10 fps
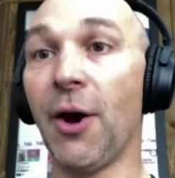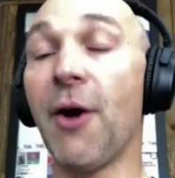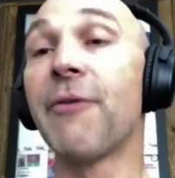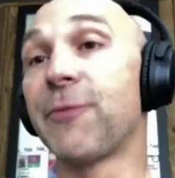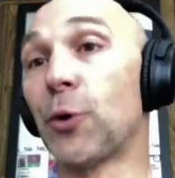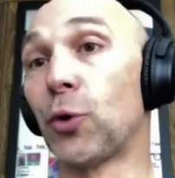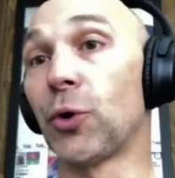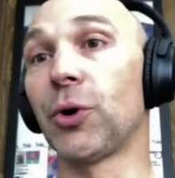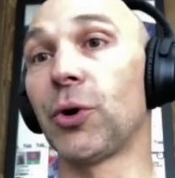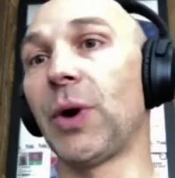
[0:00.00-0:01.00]

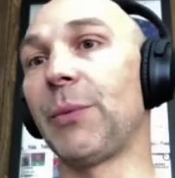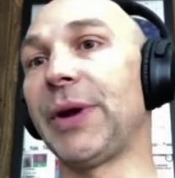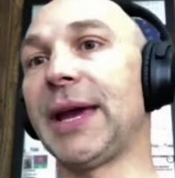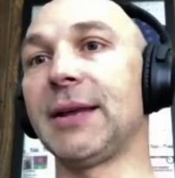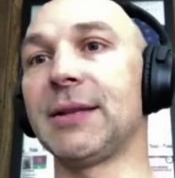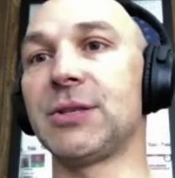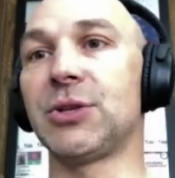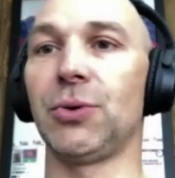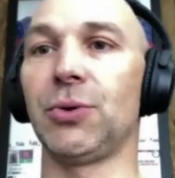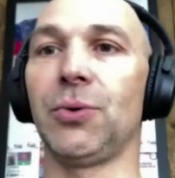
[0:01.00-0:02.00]
For when we get
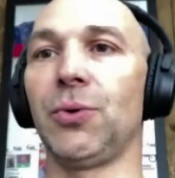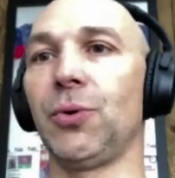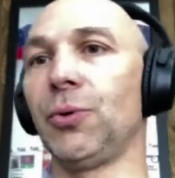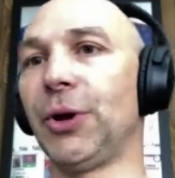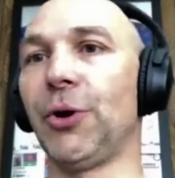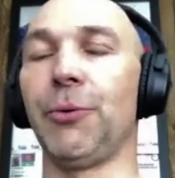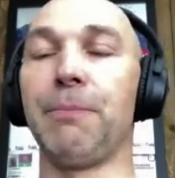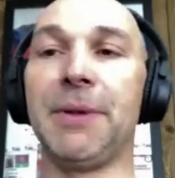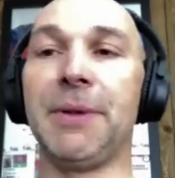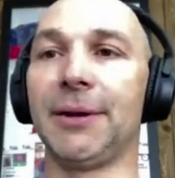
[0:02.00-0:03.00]
into,
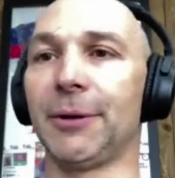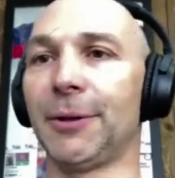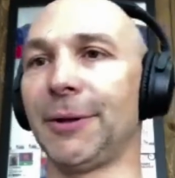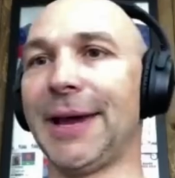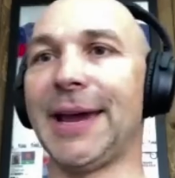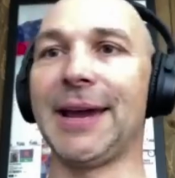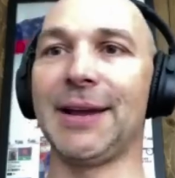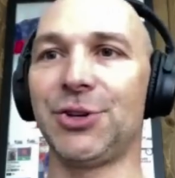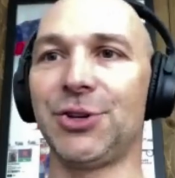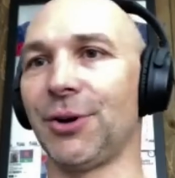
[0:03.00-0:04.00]
middle
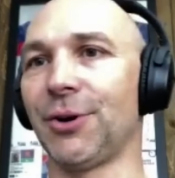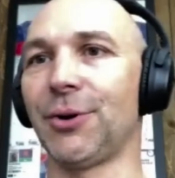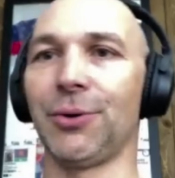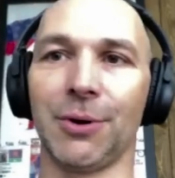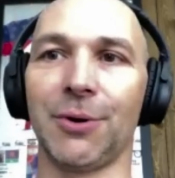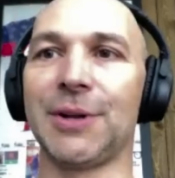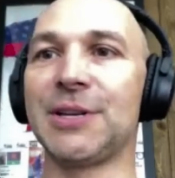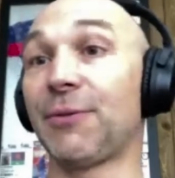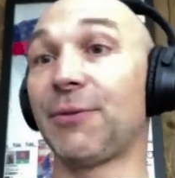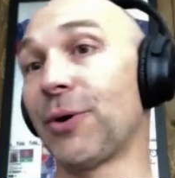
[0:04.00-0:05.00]
age, 30s,
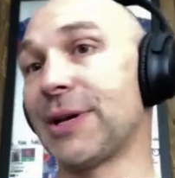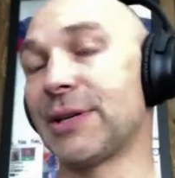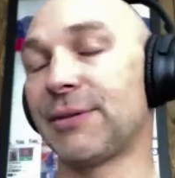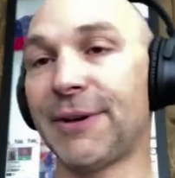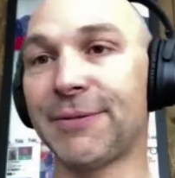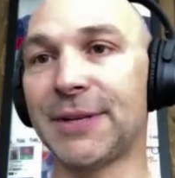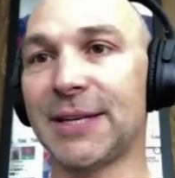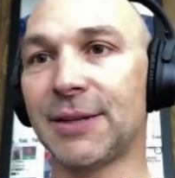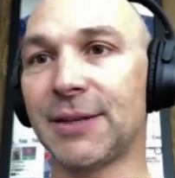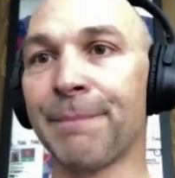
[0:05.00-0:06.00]
40s,
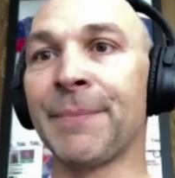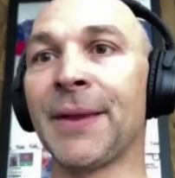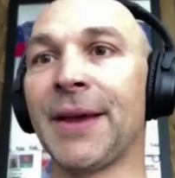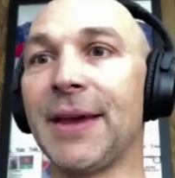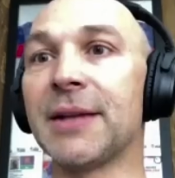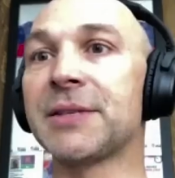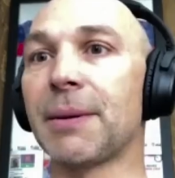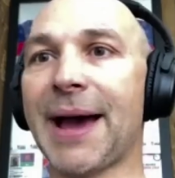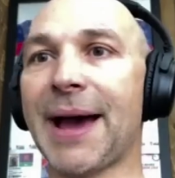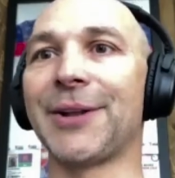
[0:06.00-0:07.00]
50s, it's
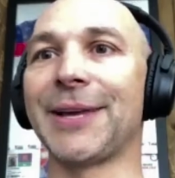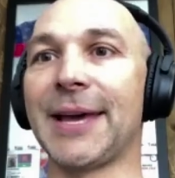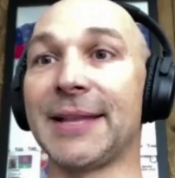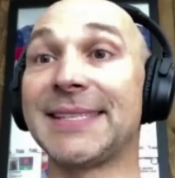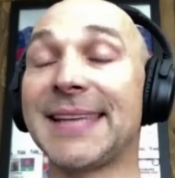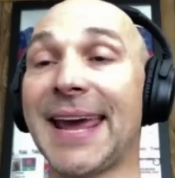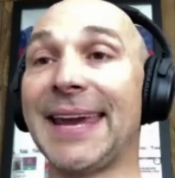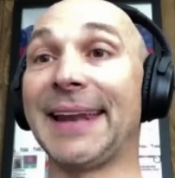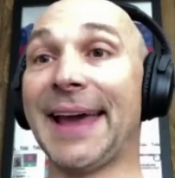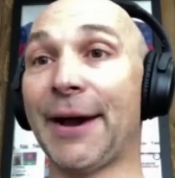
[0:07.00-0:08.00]
about, again,
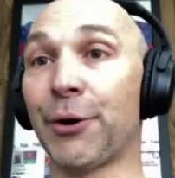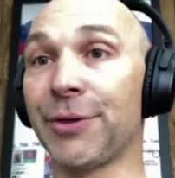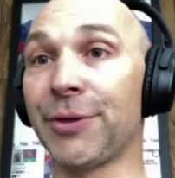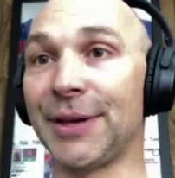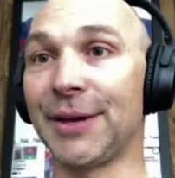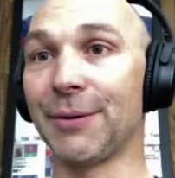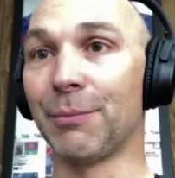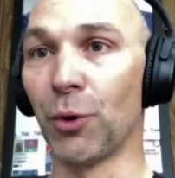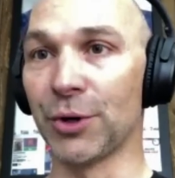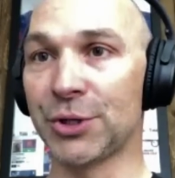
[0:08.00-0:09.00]
staying healthy
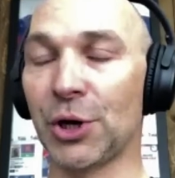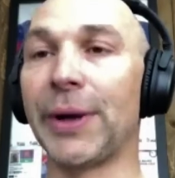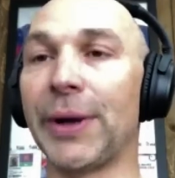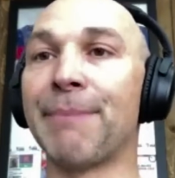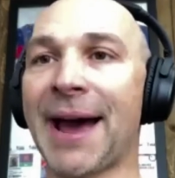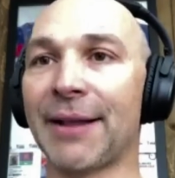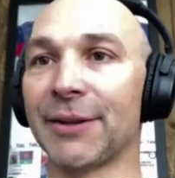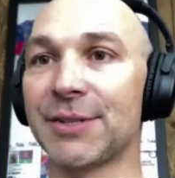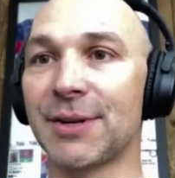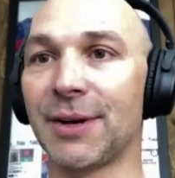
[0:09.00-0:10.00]
more so and
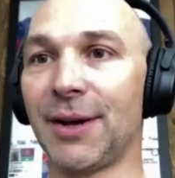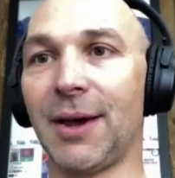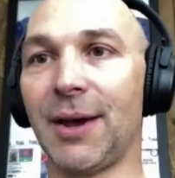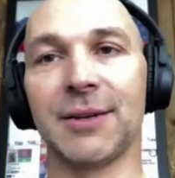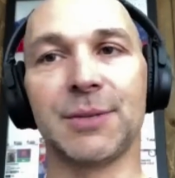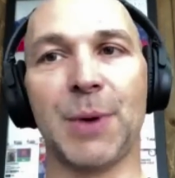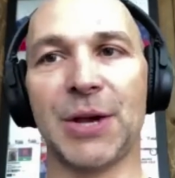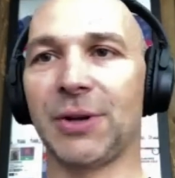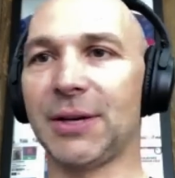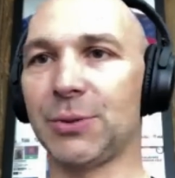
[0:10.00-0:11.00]
balanced,
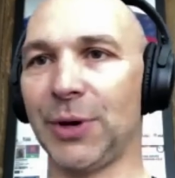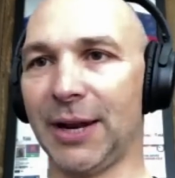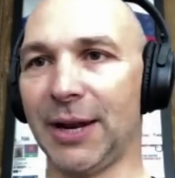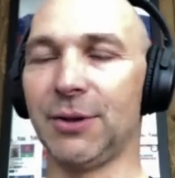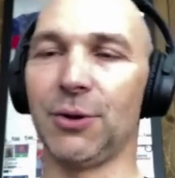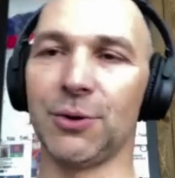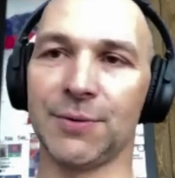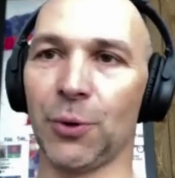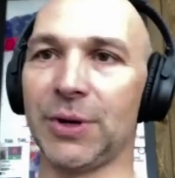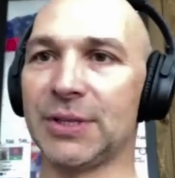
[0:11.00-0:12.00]
especially as we get into those
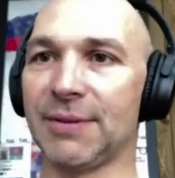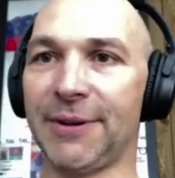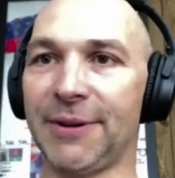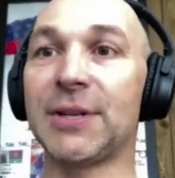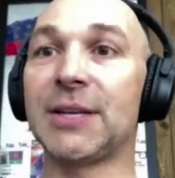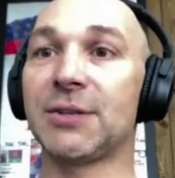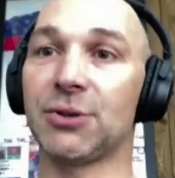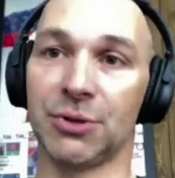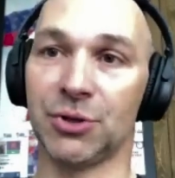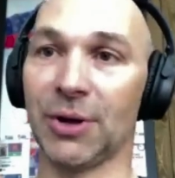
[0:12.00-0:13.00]
40s and 50s,
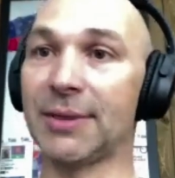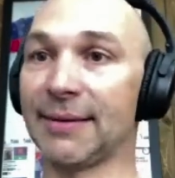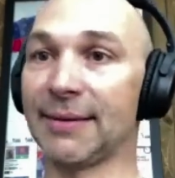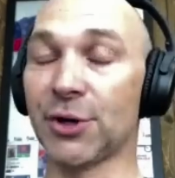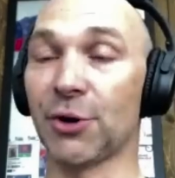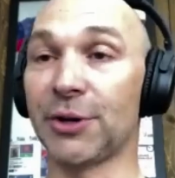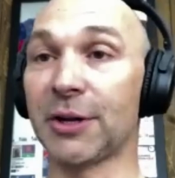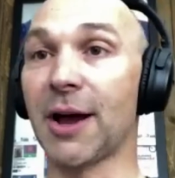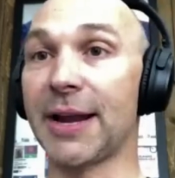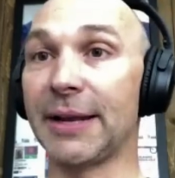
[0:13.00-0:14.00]
strength levels are
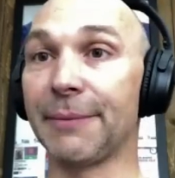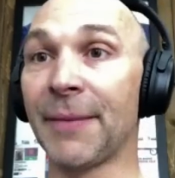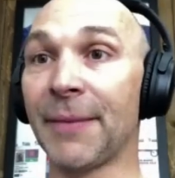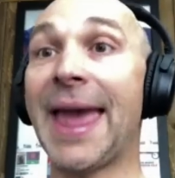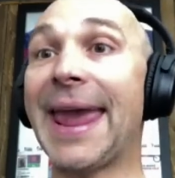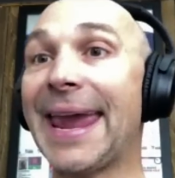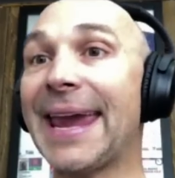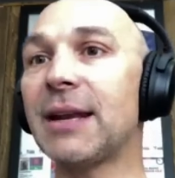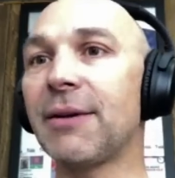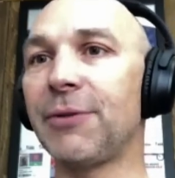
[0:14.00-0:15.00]
declining.
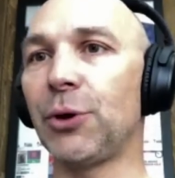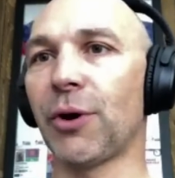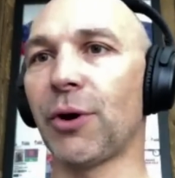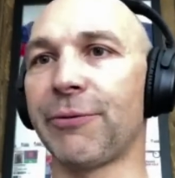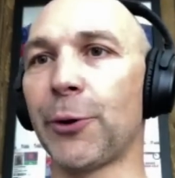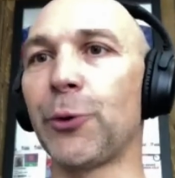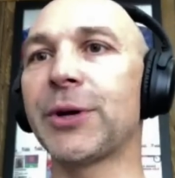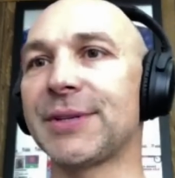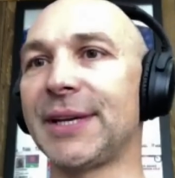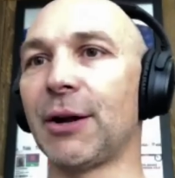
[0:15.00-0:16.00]
And if you are
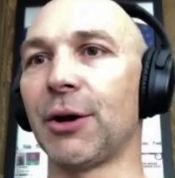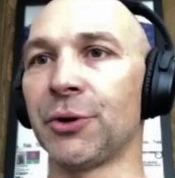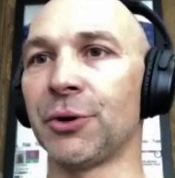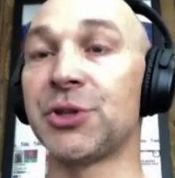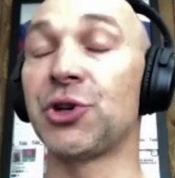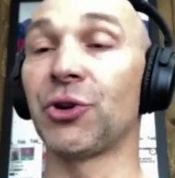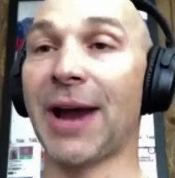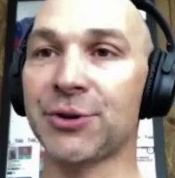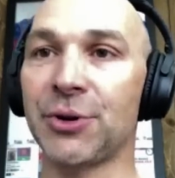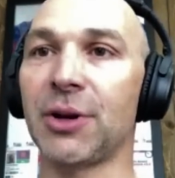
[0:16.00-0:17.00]
focusing on endurance, you're
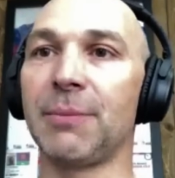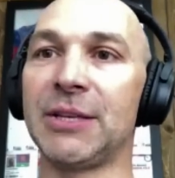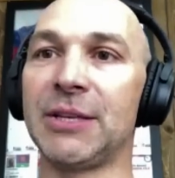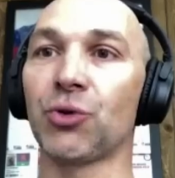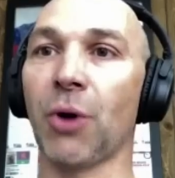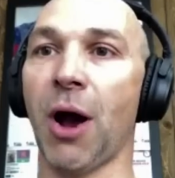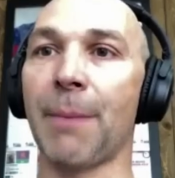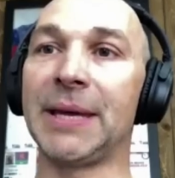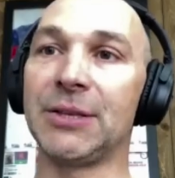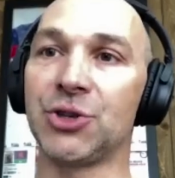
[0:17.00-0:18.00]
actually going to be
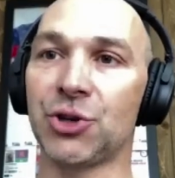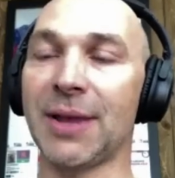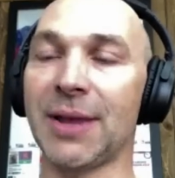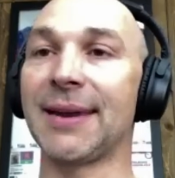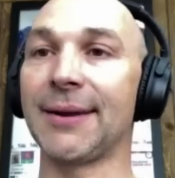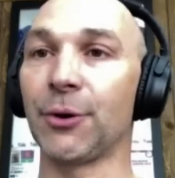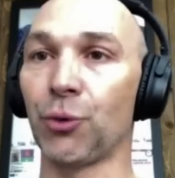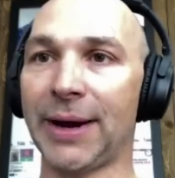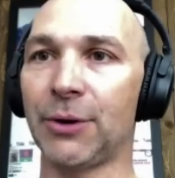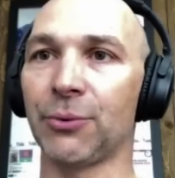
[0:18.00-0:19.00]
dropping strength at a
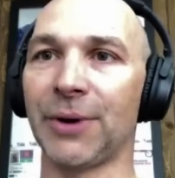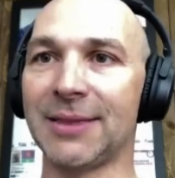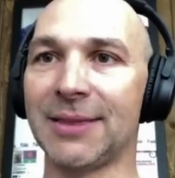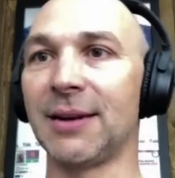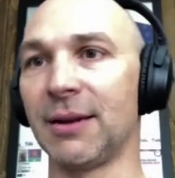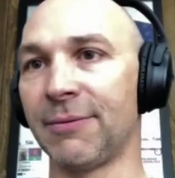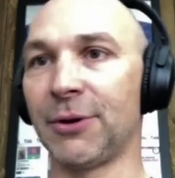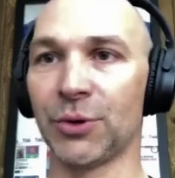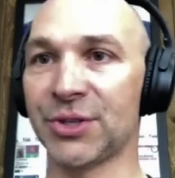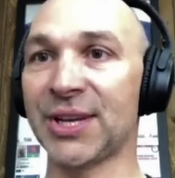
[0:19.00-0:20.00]
greater rate than if
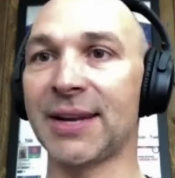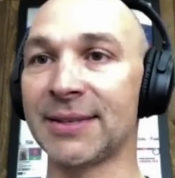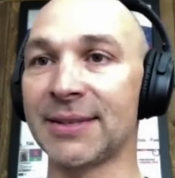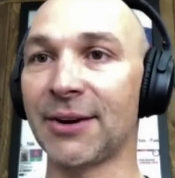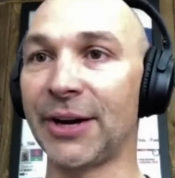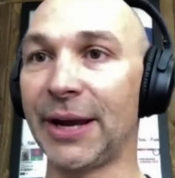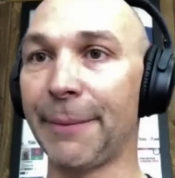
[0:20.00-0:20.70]
you were sedentary.